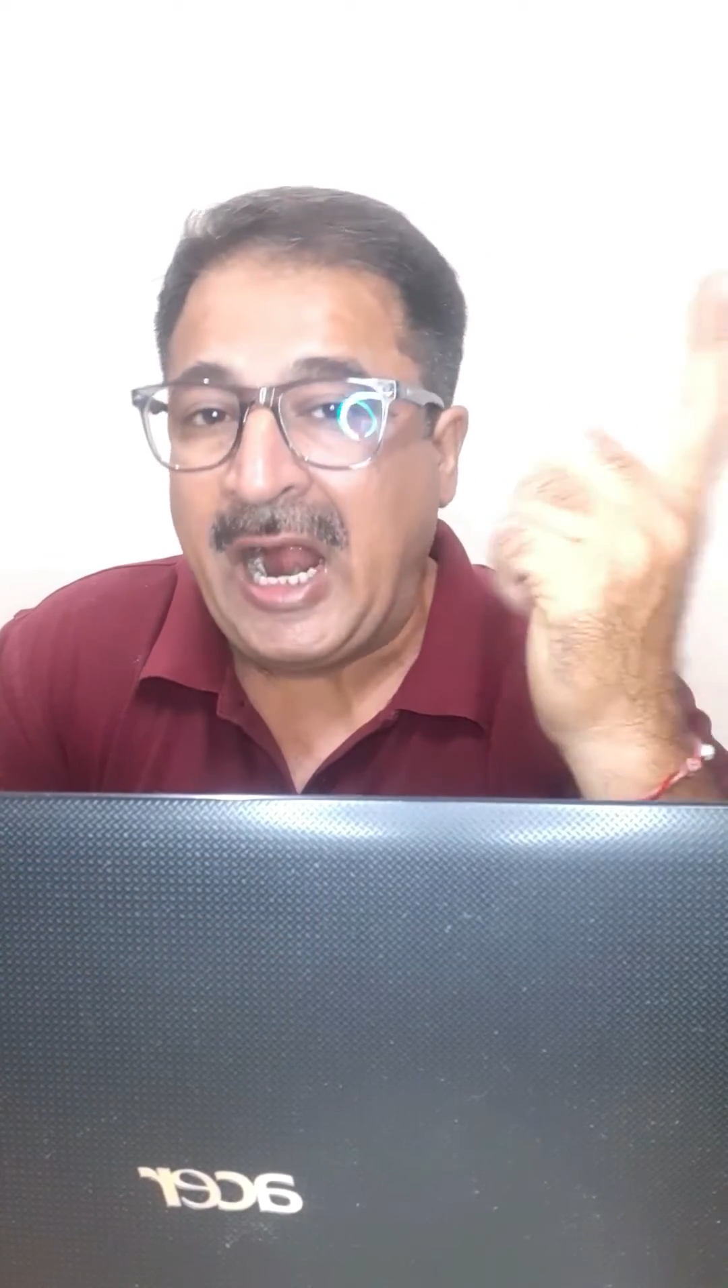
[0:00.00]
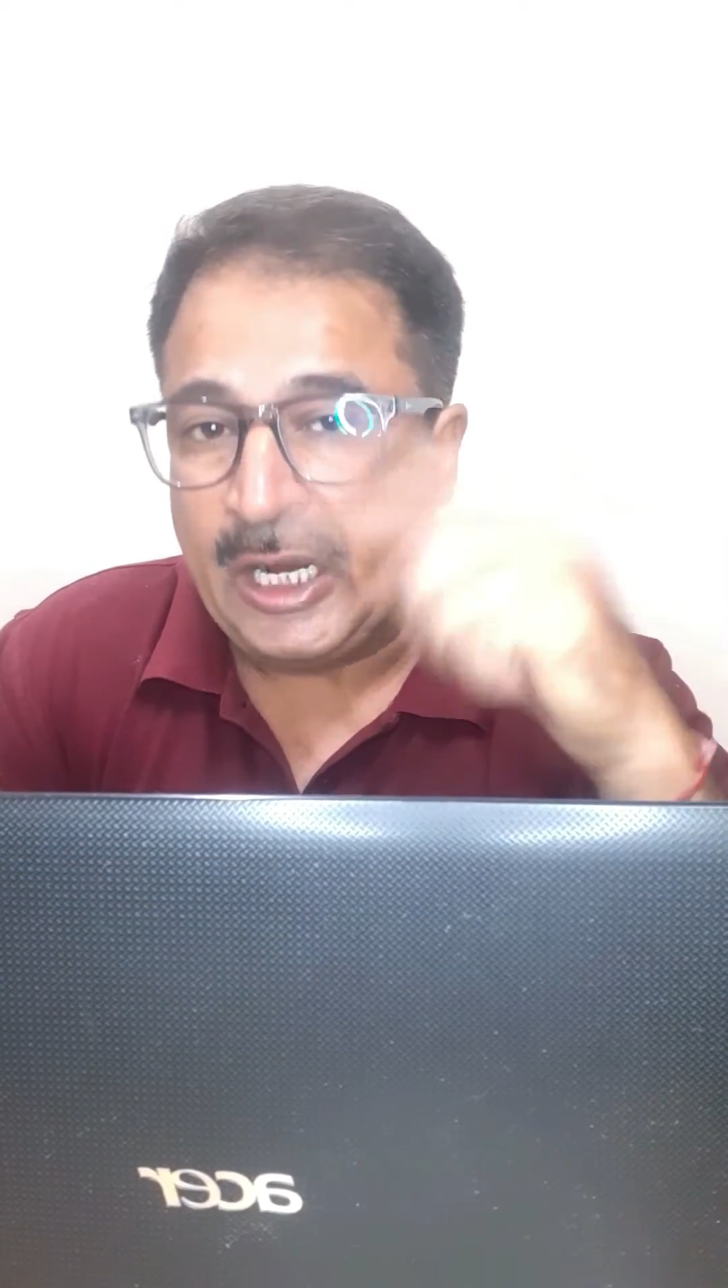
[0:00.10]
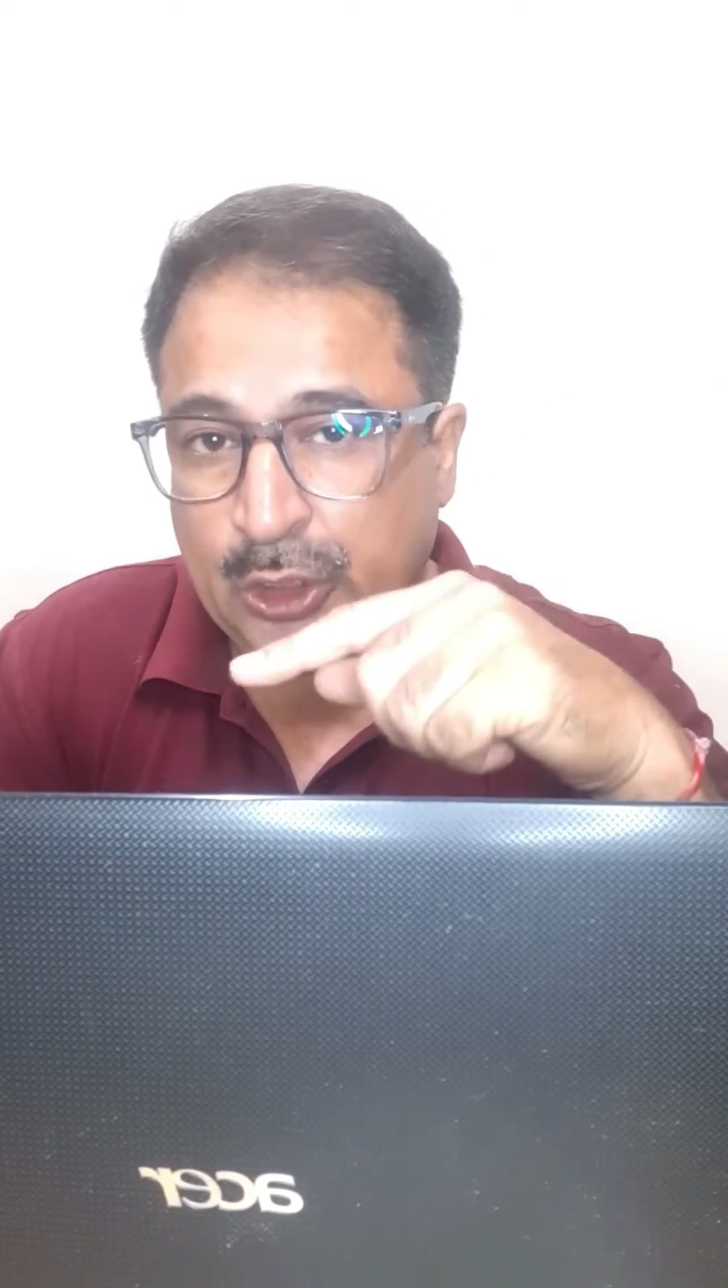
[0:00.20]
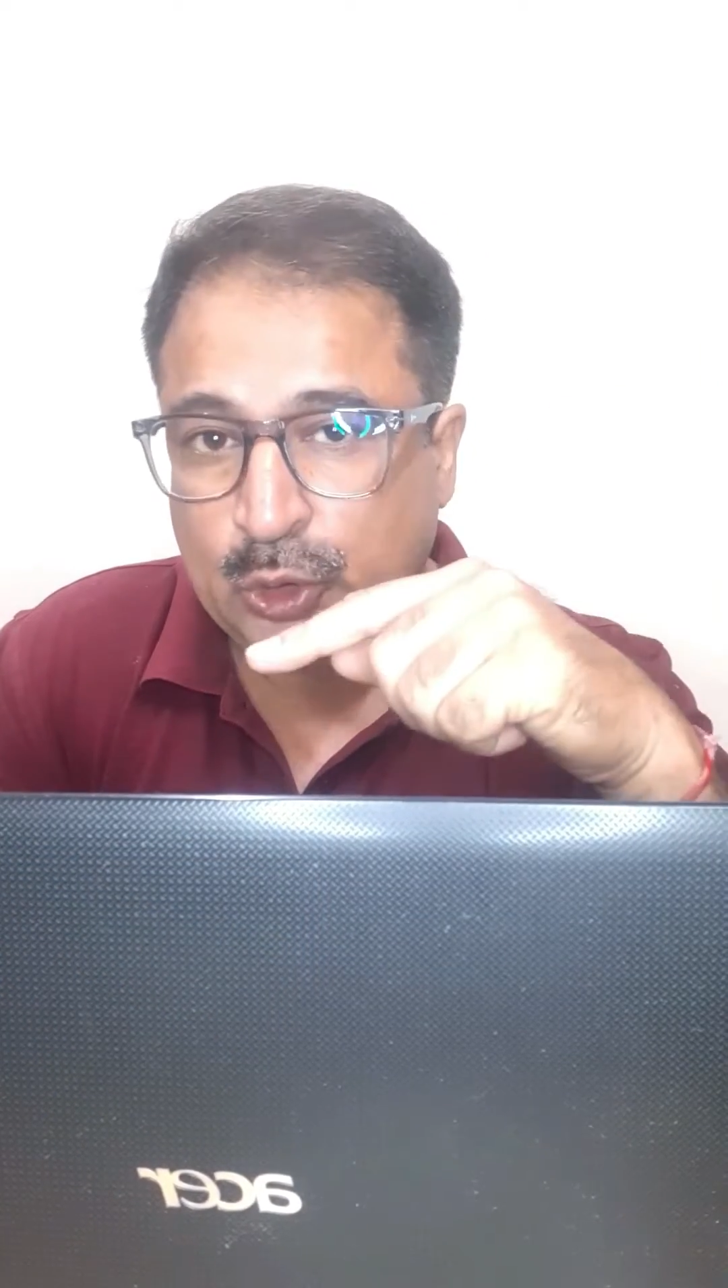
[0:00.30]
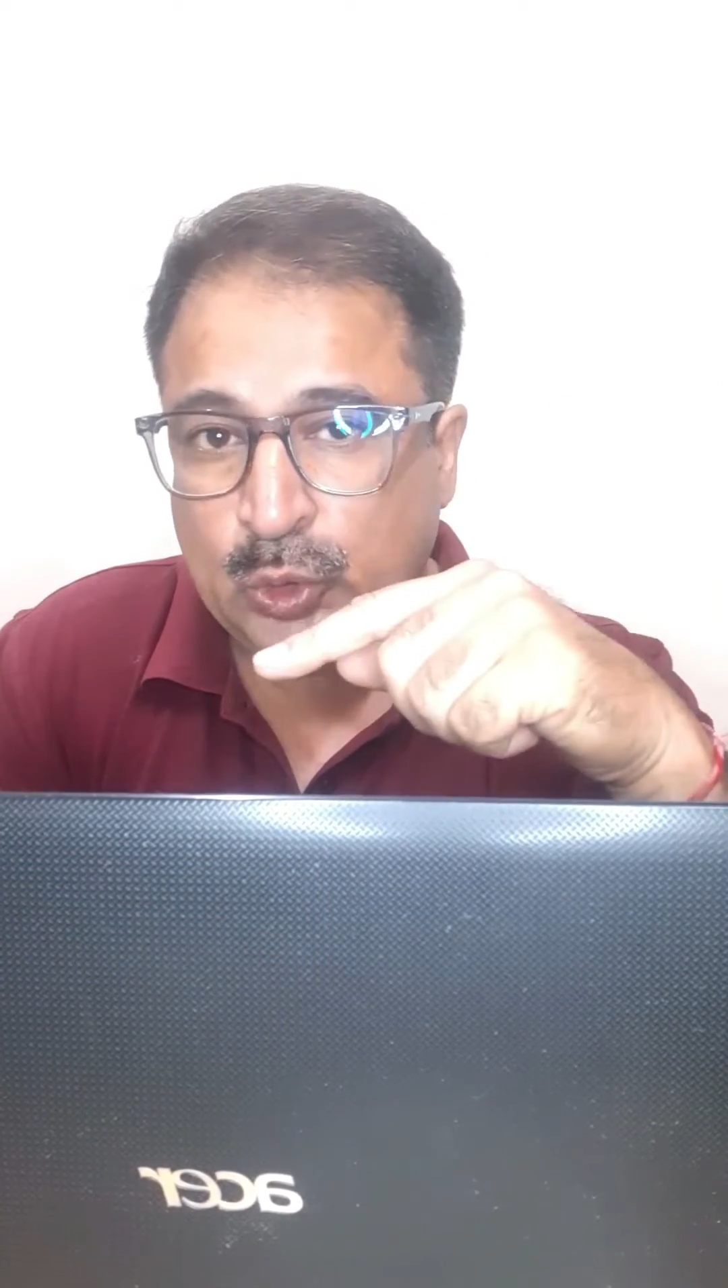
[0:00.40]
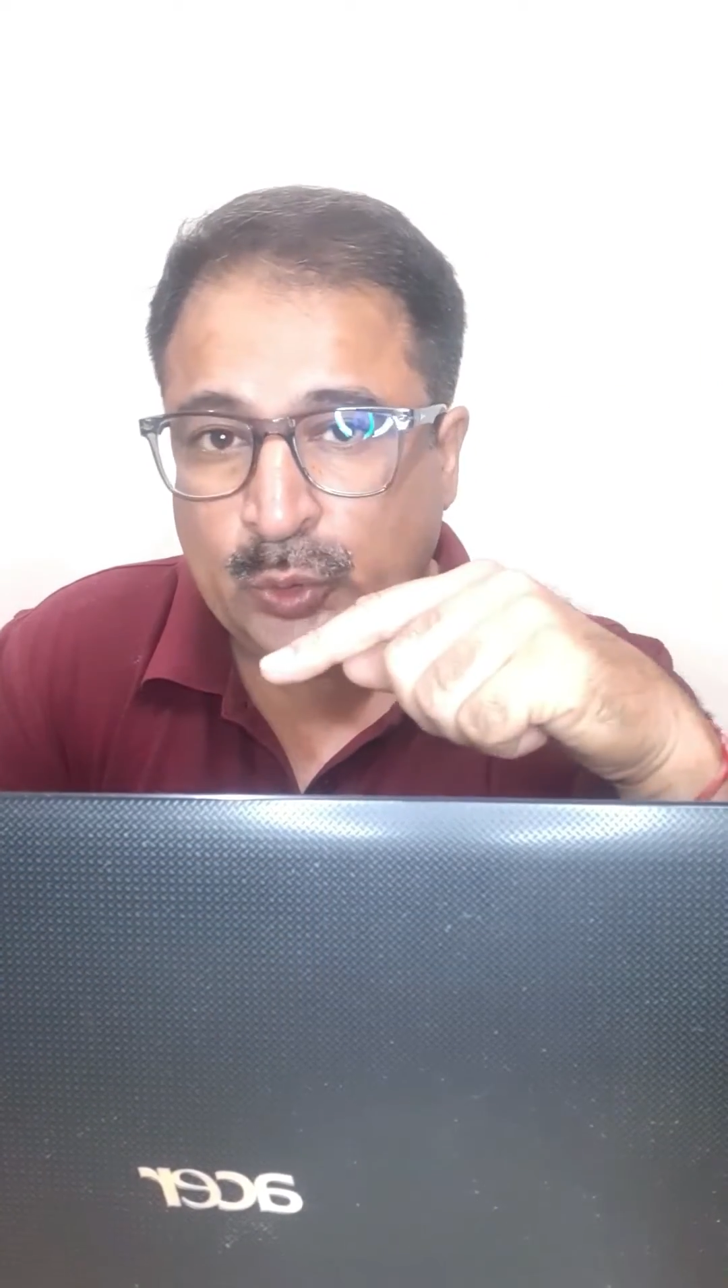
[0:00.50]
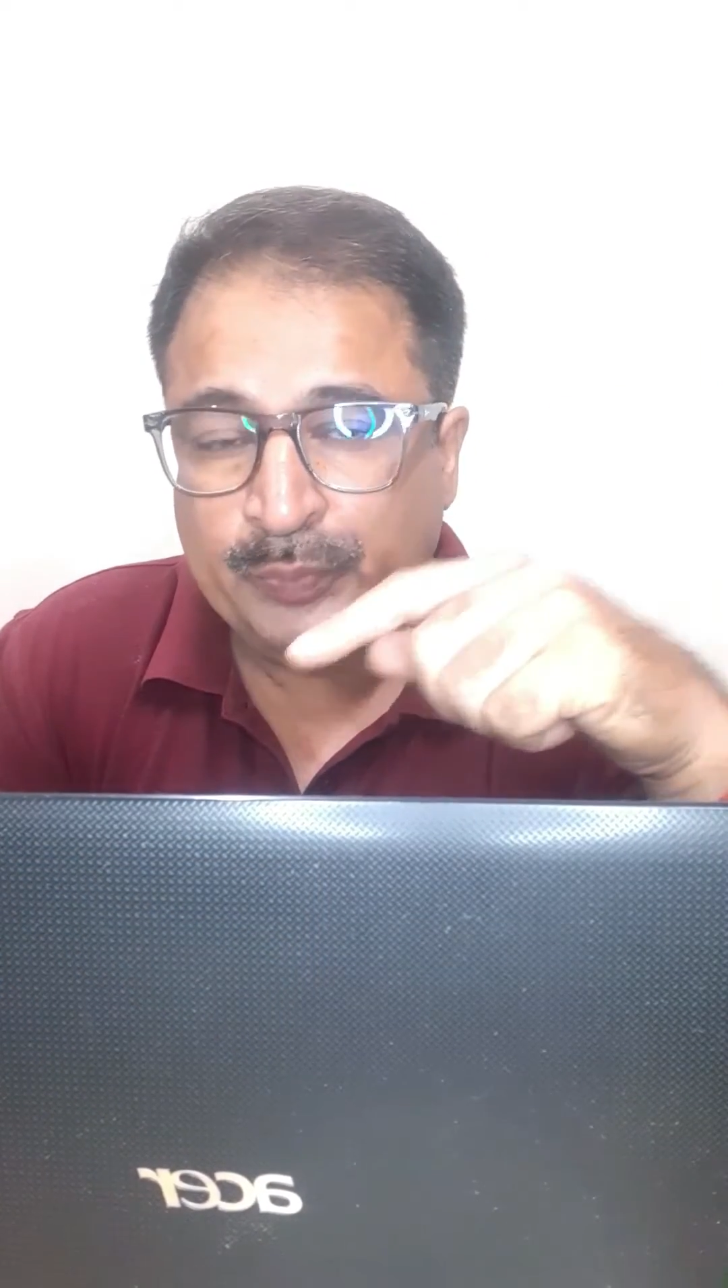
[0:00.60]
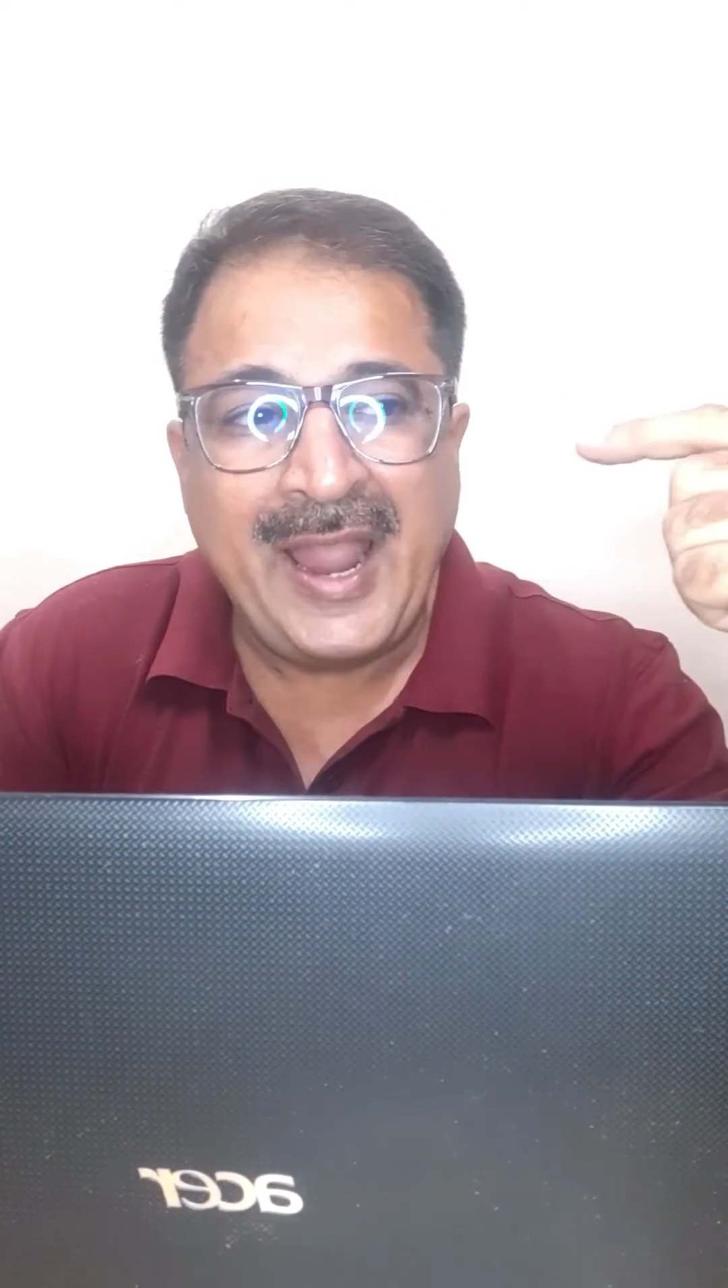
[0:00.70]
R2